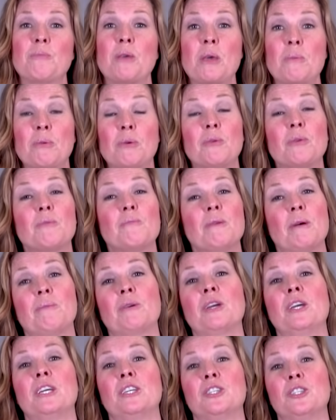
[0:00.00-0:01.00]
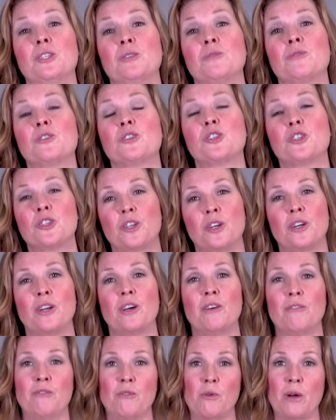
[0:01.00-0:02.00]
people with memory issues should
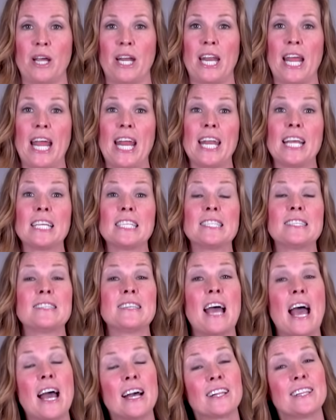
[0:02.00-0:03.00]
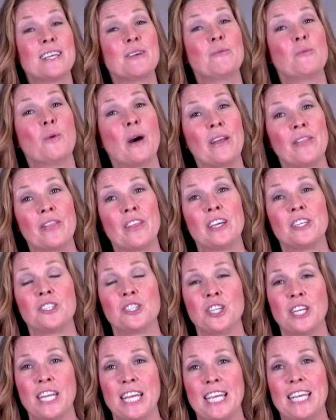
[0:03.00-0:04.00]
avoid and exactly what they
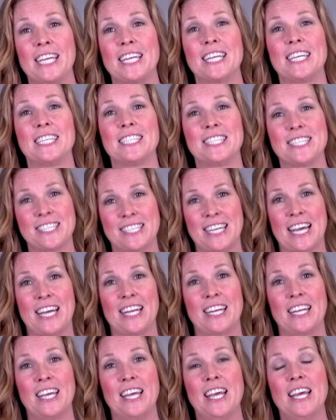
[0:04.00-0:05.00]
should eat instead.